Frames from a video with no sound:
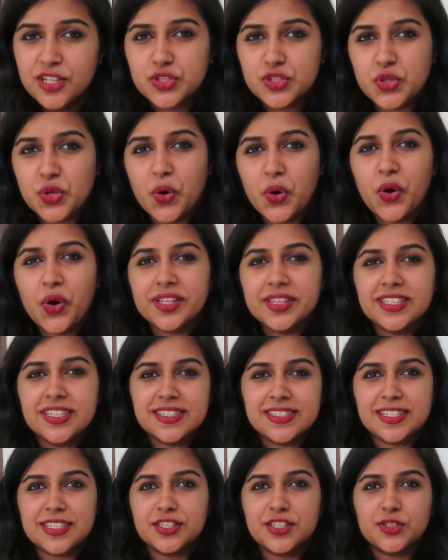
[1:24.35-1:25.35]
So
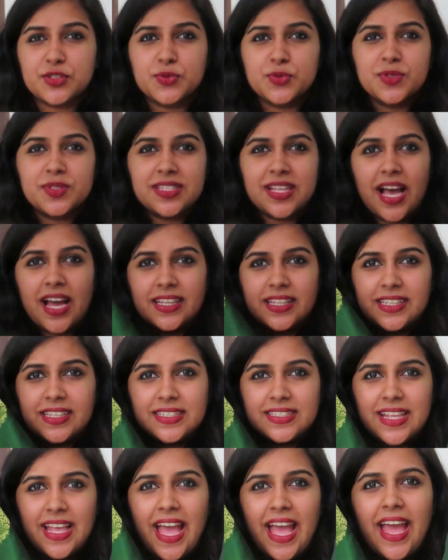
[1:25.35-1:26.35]
these are the two
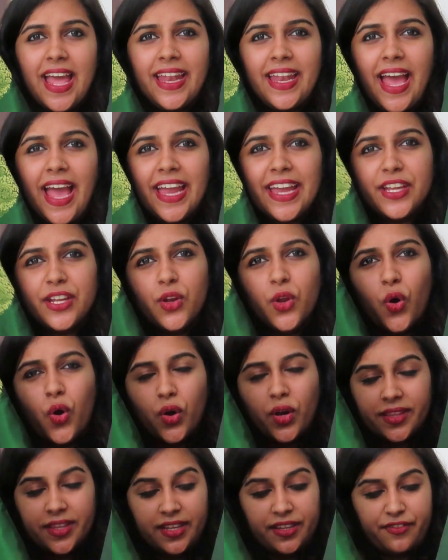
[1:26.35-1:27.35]
sarees, and I
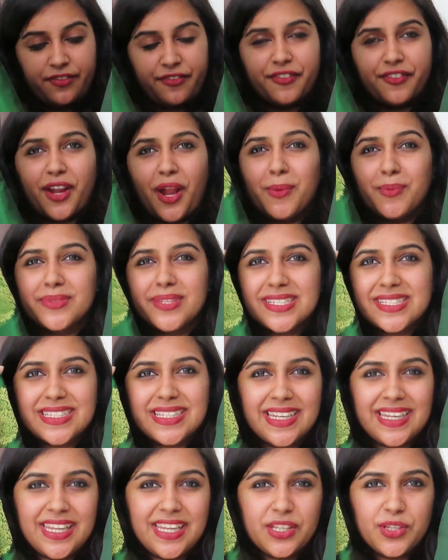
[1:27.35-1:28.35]
know that from the
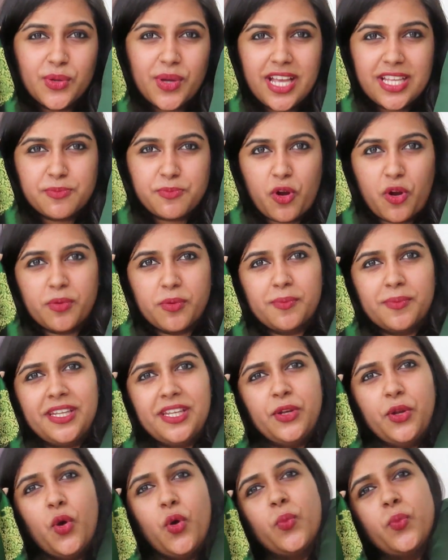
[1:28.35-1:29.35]
screen you guys
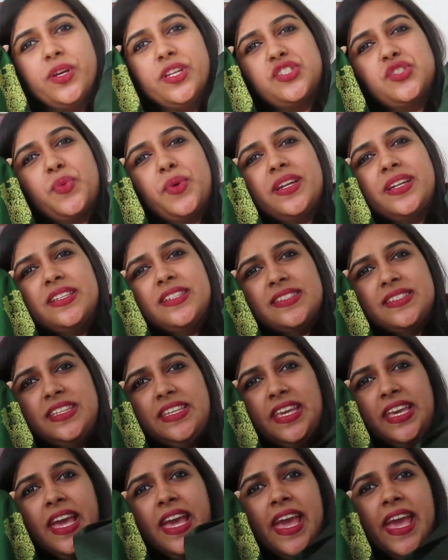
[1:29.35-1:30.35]
probably know which one is
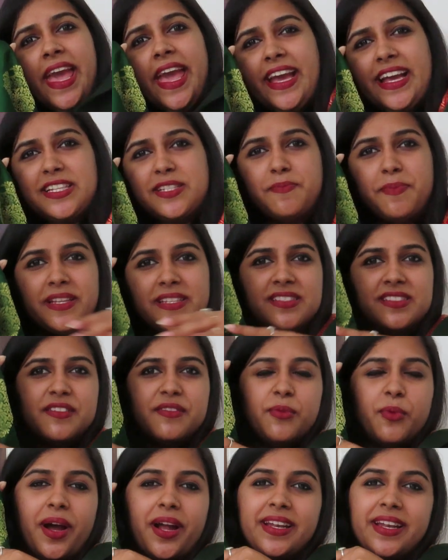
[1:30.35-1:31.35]
the
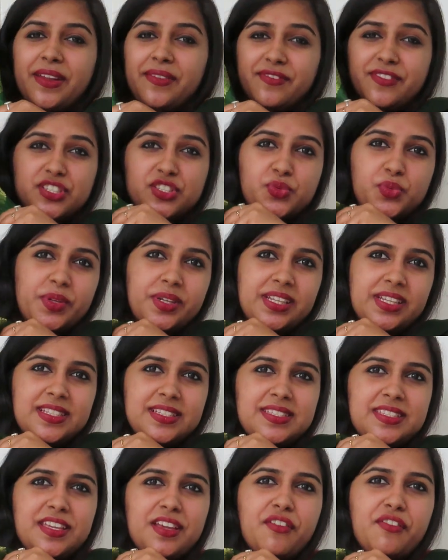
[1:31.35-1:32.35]
expensive one and which one
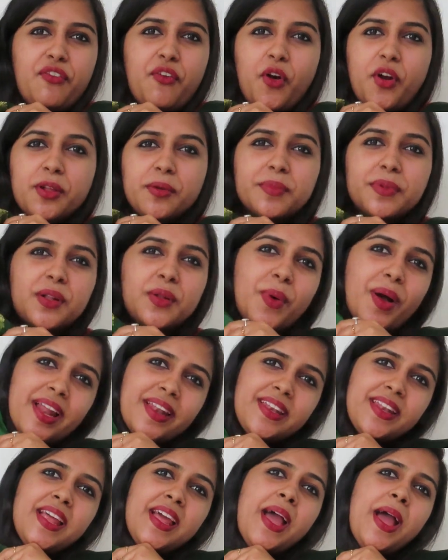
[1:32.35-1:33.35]
is the affordable one.